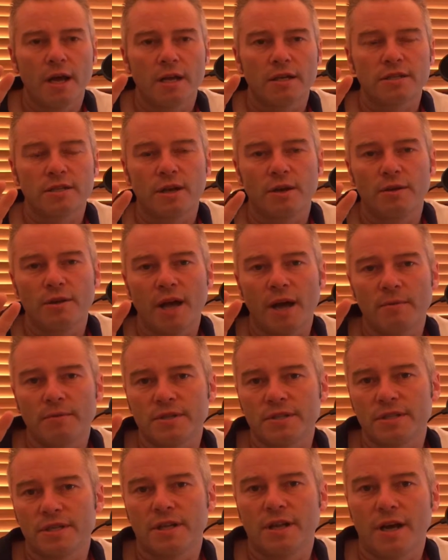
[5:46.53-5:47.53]
So that
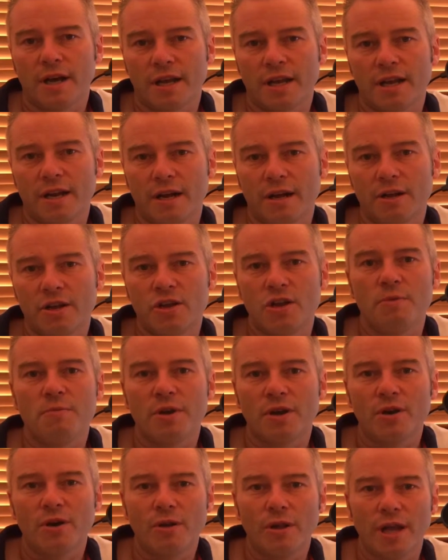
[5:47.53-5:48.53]
was like in a
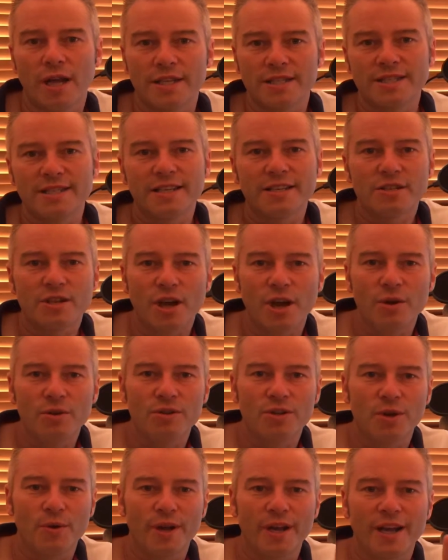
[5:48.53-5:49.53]
cubicle at Cisco
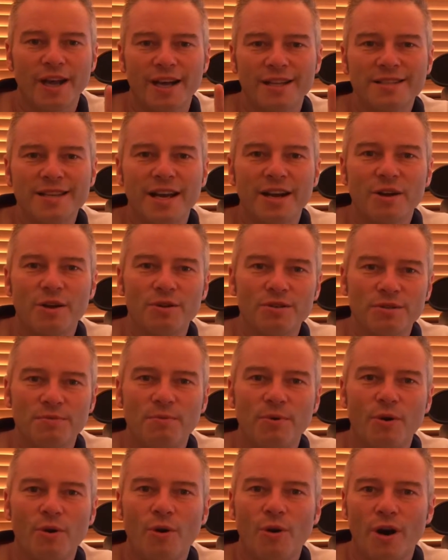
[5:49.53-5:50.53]
doing technical
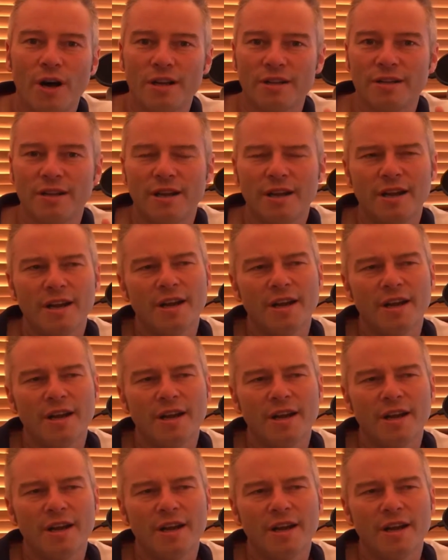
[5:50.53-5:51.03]
support on